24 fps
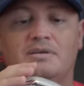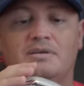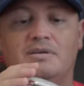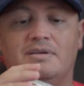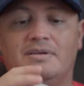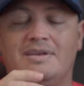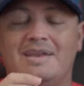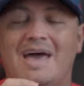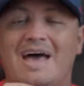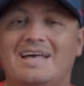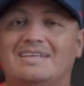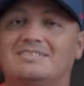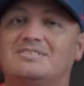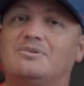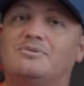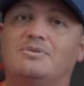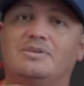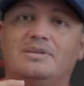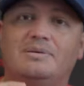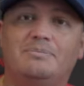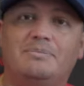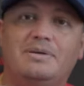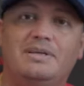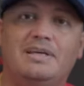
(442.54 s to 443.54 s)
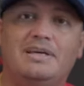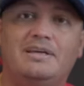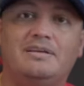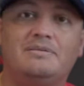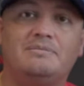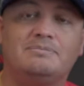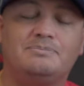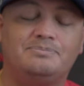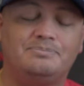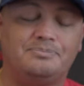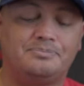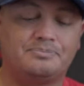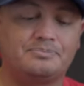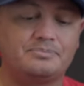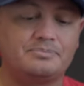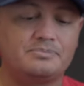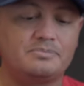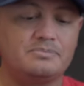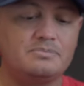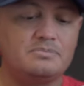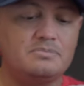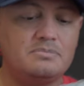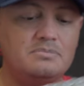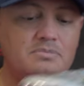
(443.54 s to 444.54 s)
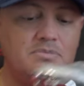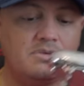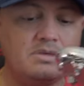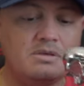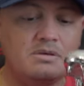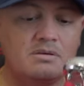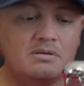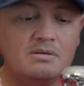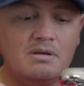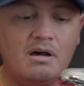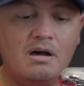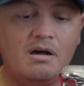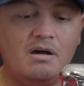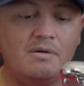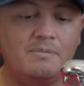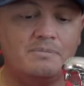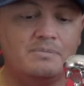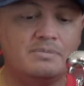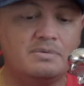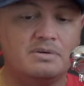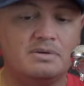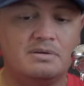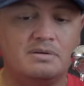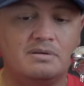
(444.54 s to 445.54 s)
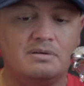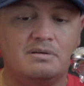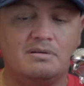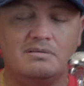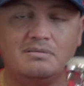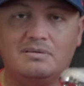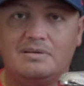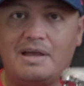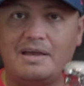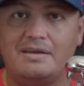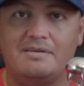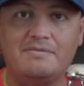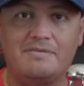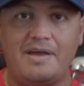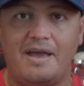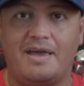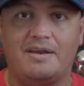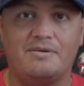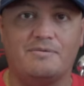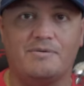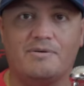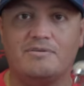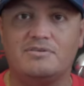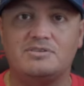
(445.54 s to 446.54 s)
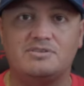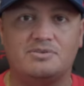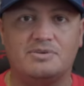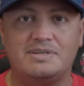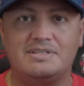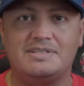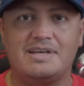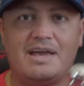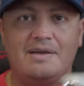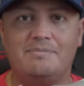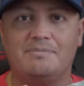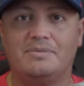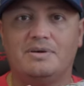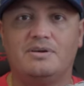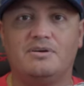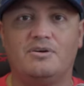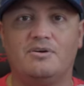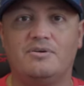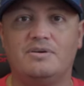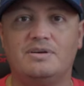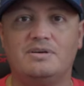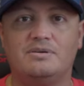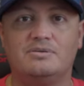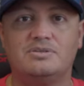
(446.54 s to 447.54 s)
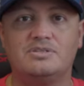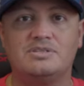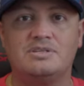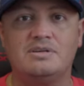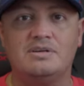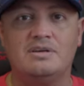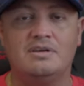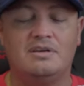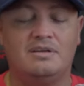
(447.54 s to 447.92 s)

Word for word: not so limited kind of anniversary type Mercurials.